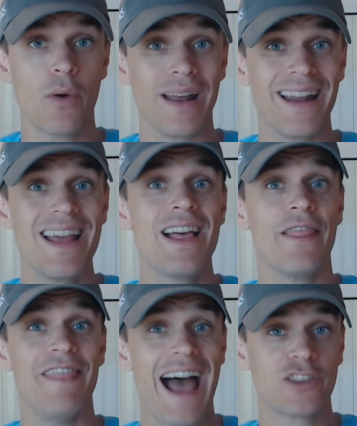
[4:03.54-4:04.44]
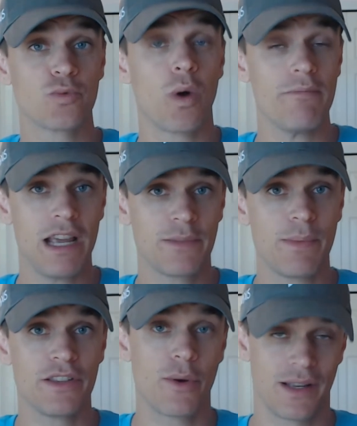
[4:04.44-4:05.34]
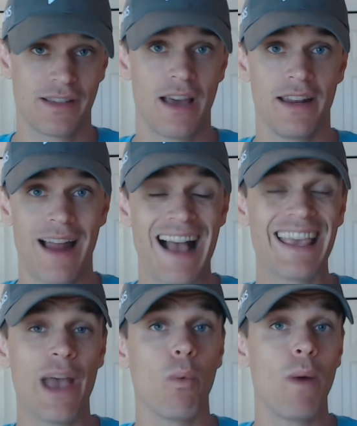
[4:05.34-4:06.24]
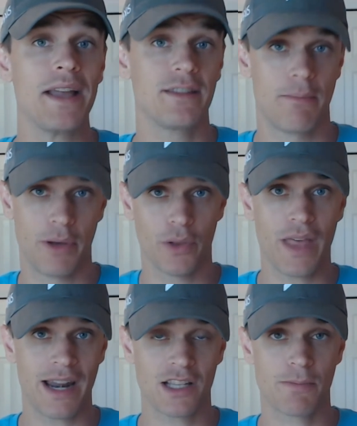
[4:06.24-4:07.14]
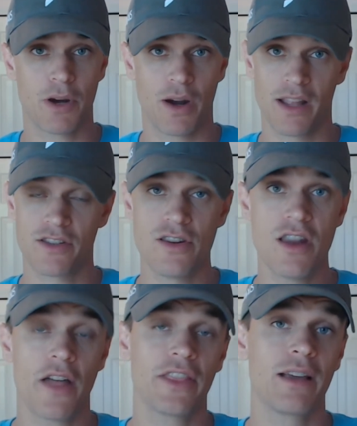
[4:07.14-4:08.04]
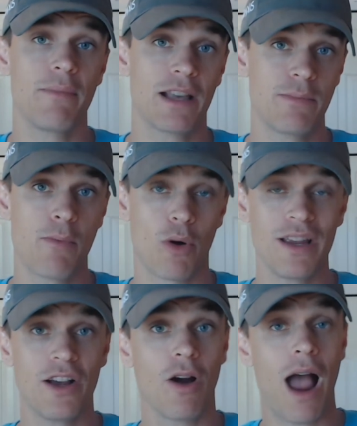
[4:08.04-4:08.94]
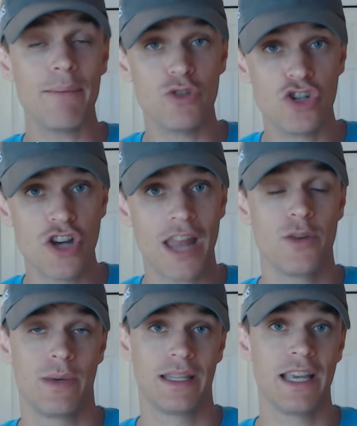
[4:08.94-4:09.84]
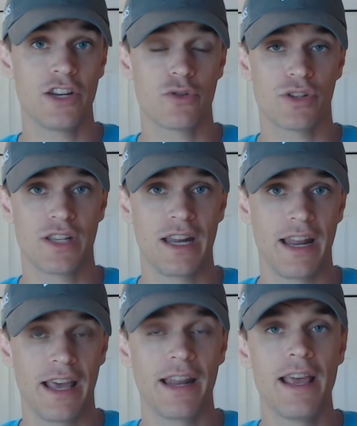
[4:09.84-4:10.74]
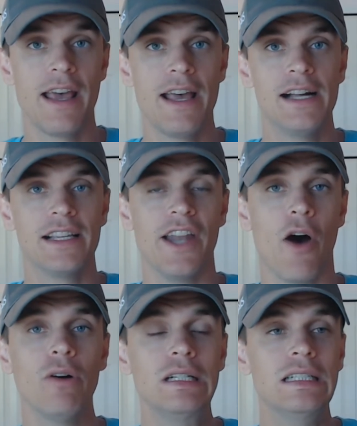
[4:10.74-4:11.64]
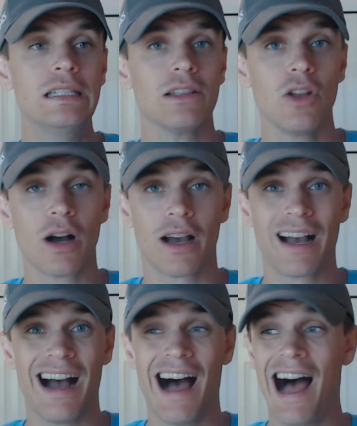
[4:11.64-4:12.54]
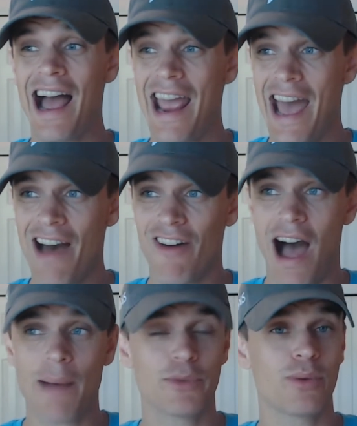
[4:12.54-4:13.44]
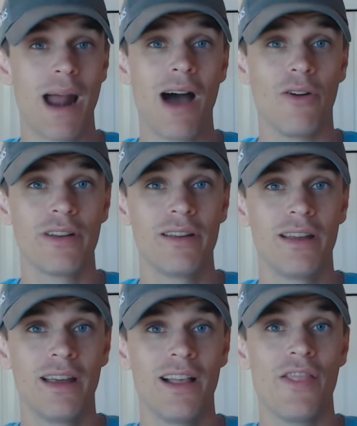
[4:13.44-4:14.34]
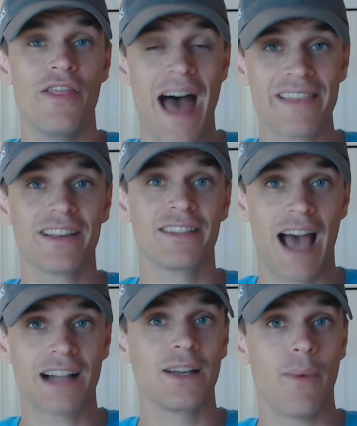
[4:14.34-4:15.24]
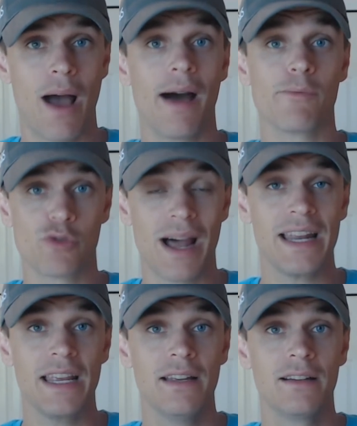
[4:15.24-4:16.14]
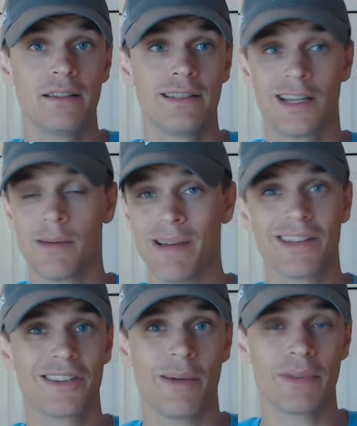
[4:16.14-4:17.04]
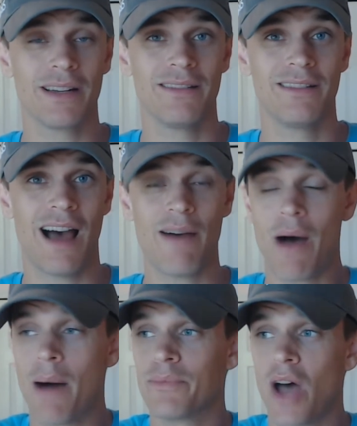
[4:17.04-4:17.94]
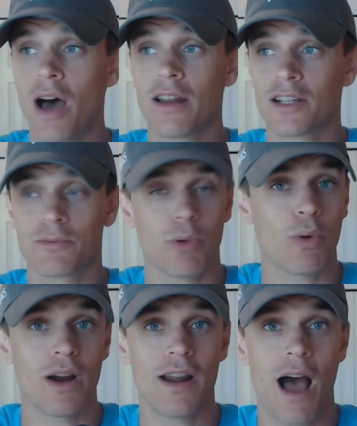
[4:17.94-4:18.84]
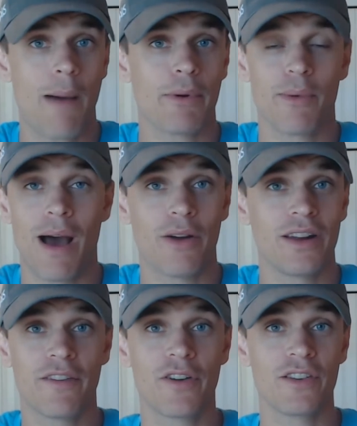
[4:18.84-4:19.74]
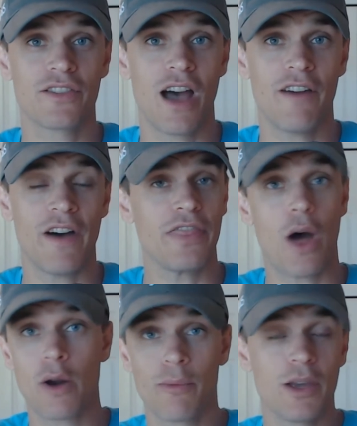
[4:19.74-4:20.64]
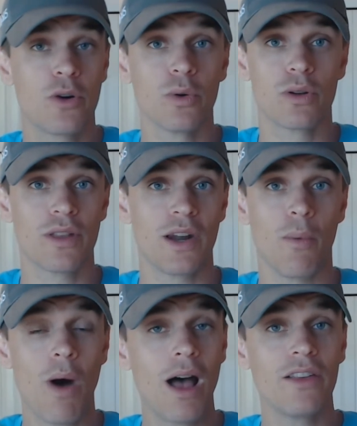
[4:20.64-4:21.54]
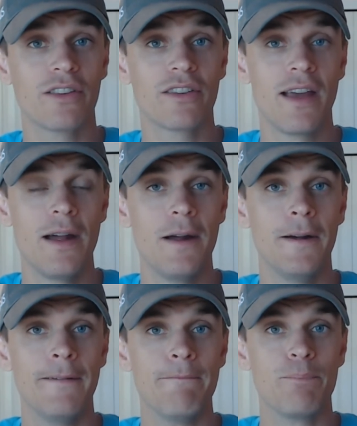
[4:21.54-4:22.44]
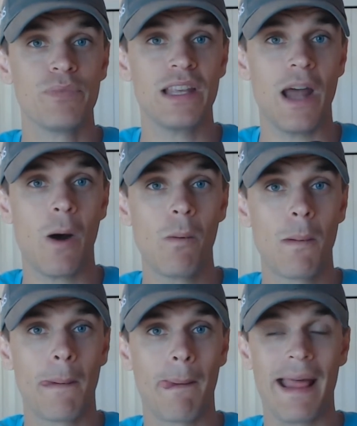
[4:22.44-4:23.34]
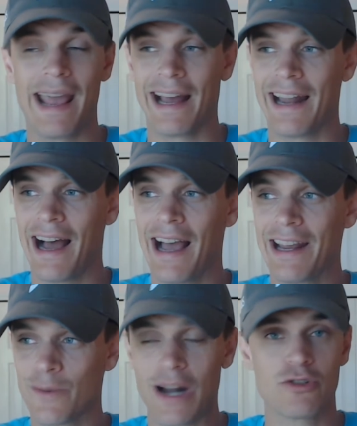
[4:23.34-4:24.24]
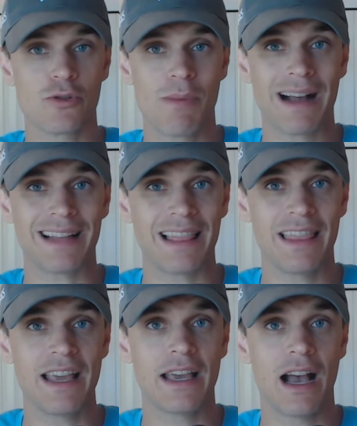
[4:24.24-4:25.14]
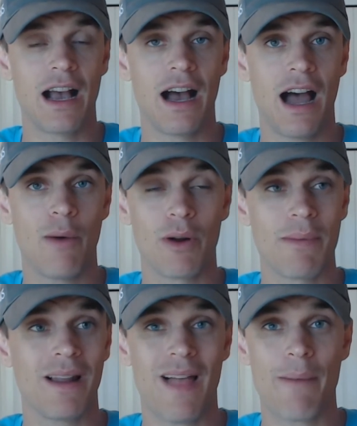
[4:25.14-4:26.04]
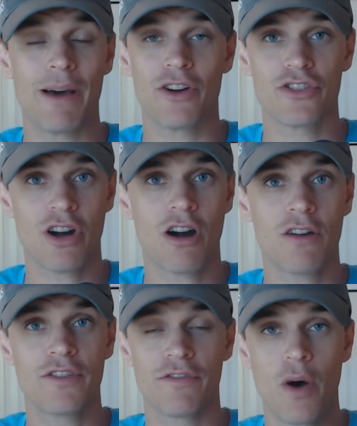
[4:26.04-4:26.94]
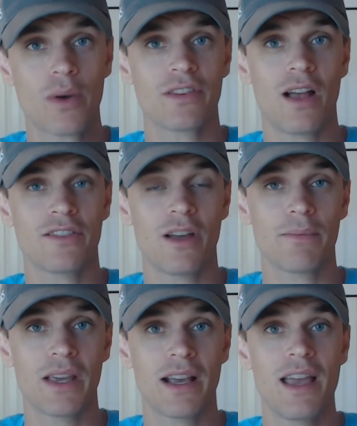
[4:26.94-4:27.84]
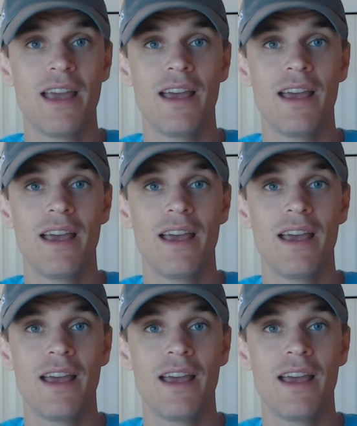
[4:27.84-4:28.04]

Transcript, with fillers: own it. That's what makes me so excited. I can't wait to build that experience. Nothing makes me more eager. I'm genuinely interested in it. You know, look, I have hopped around. That's exactly why I'm ready to commit to something. I'm, I'm done exploring, hopping around to different stuff. I thought it would be cooler than it was, you know, and uh, in retrospect, I think I would have been a lot better served to focus on something.